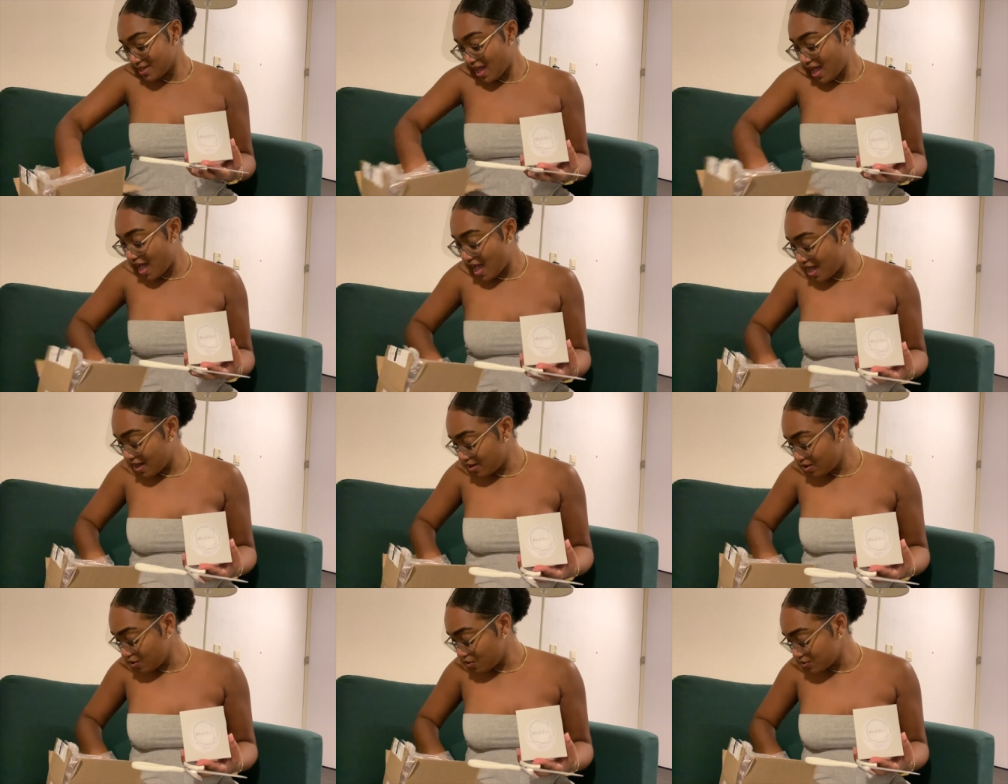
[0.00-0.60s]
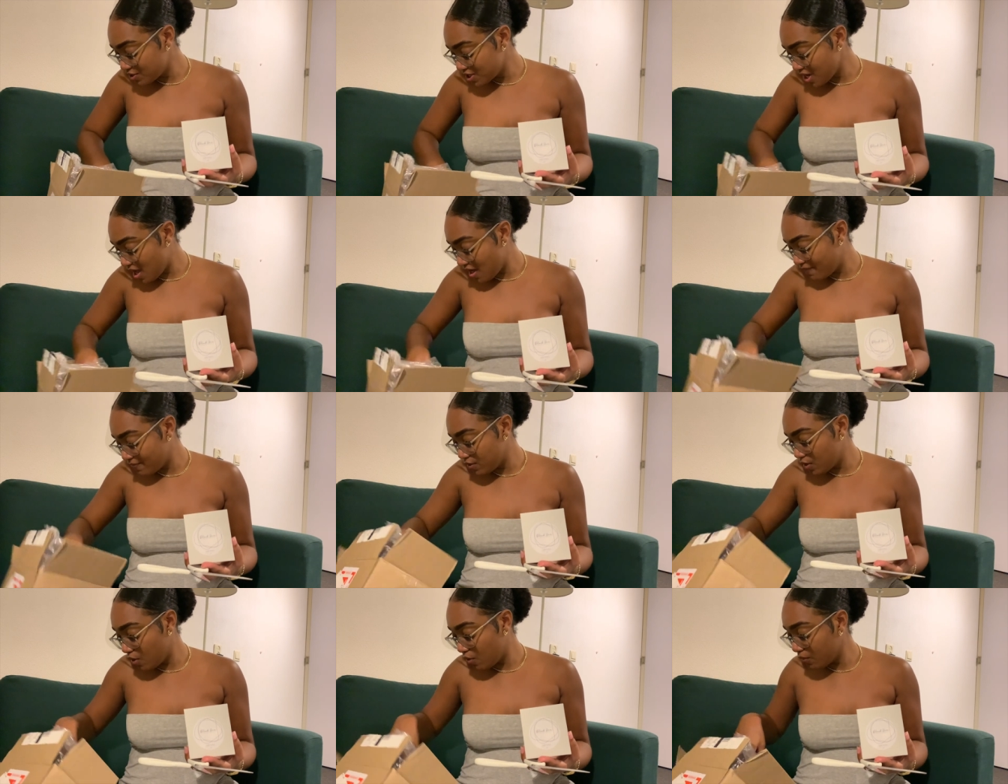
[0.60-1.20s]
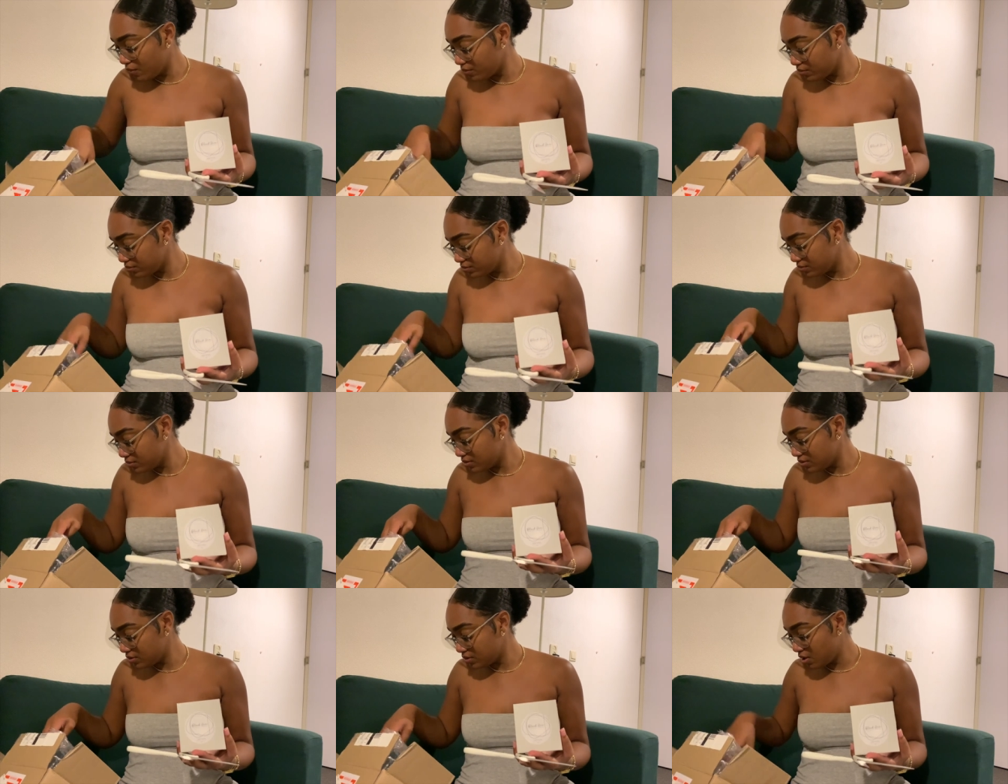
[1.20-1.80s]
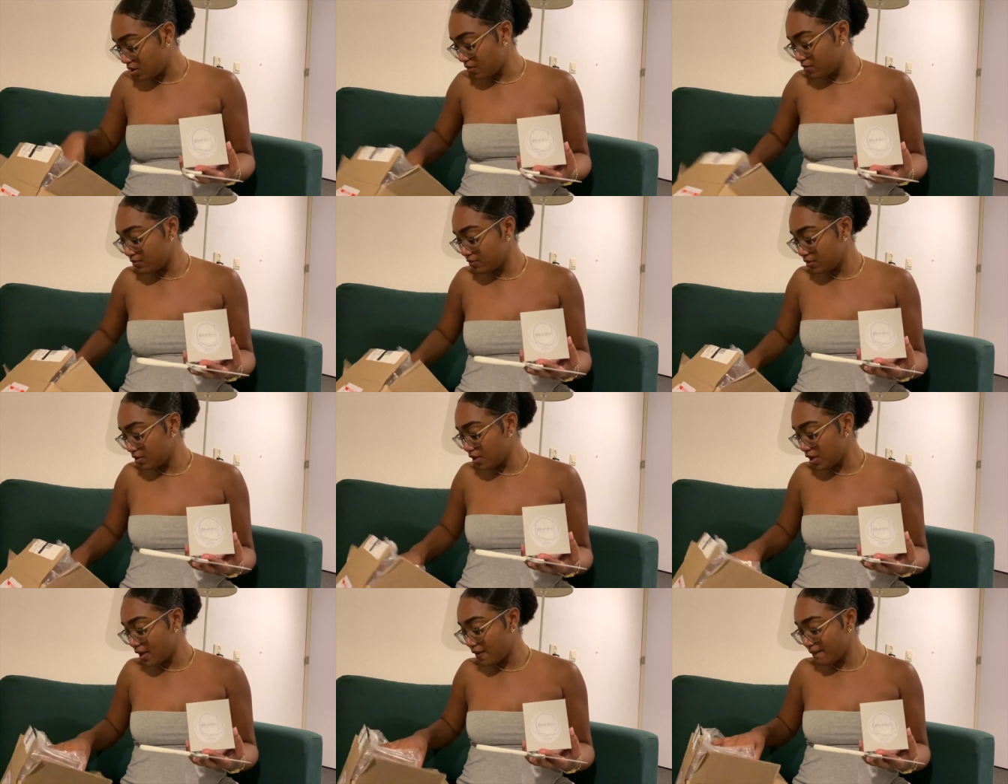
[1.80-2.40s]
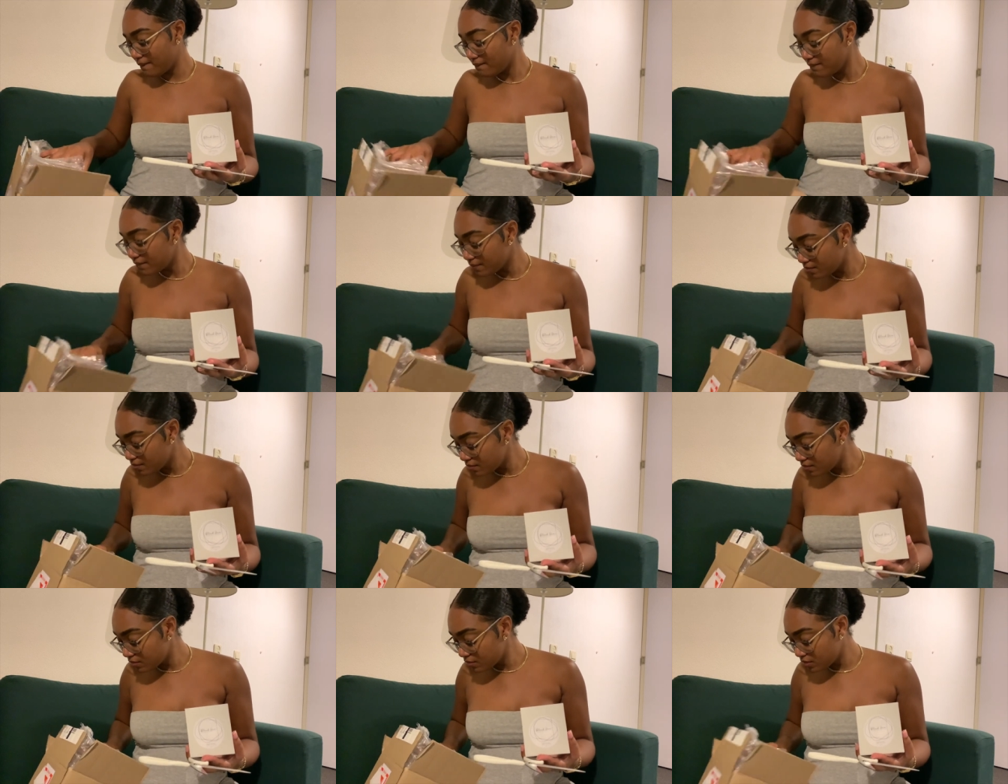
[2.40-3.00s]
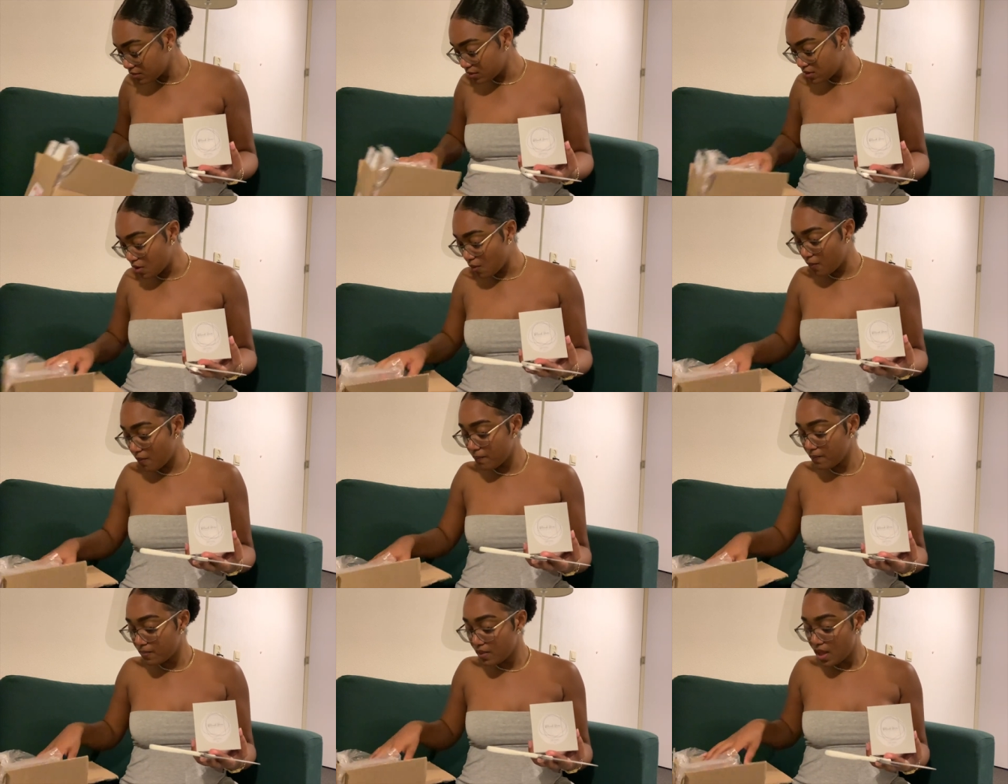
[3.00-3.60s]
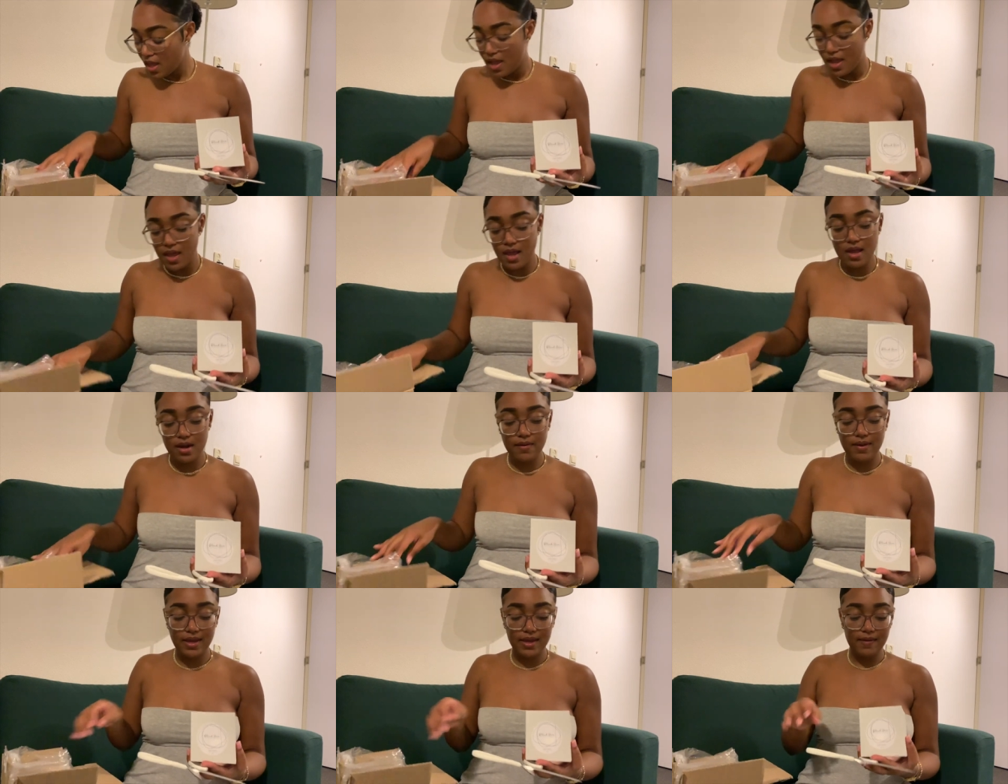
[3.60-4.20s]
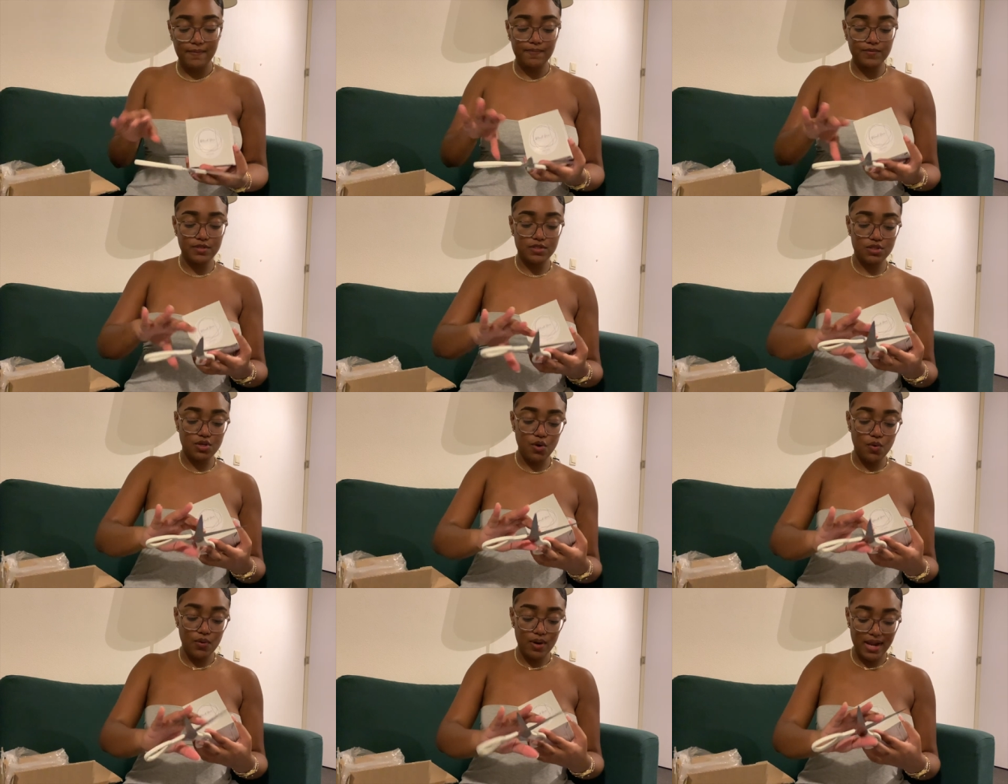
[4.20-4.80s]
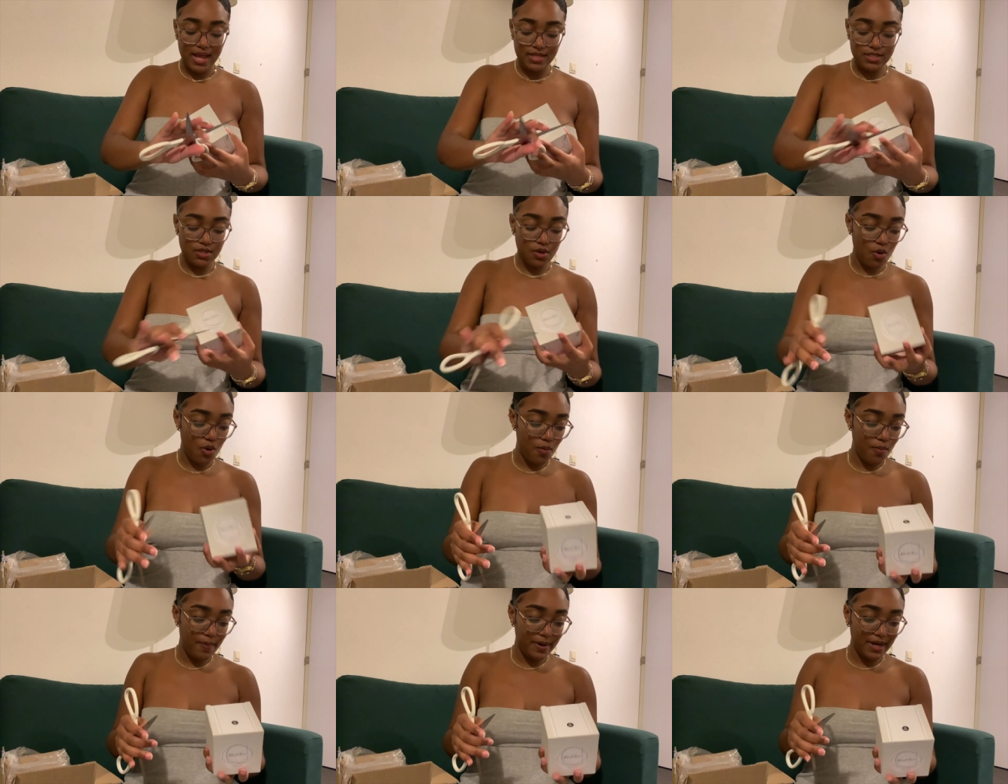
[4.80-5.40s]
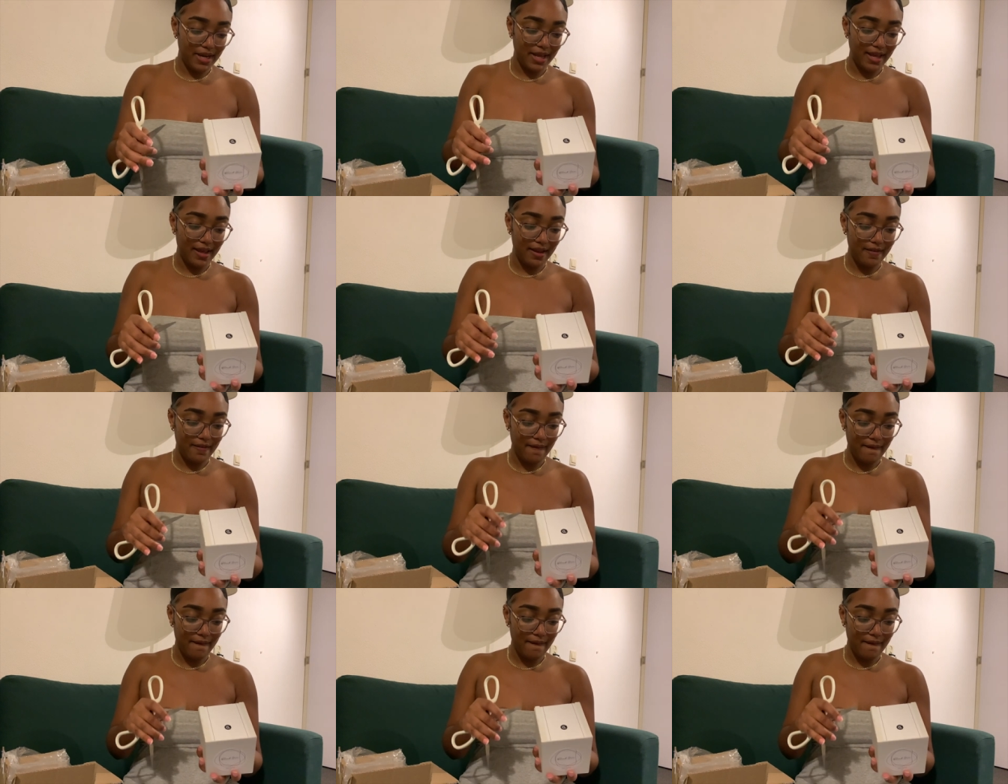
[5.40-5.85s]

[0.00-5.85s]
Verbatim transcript: I don't know, child. No. No. Okay. No. Anyway, so let's open it.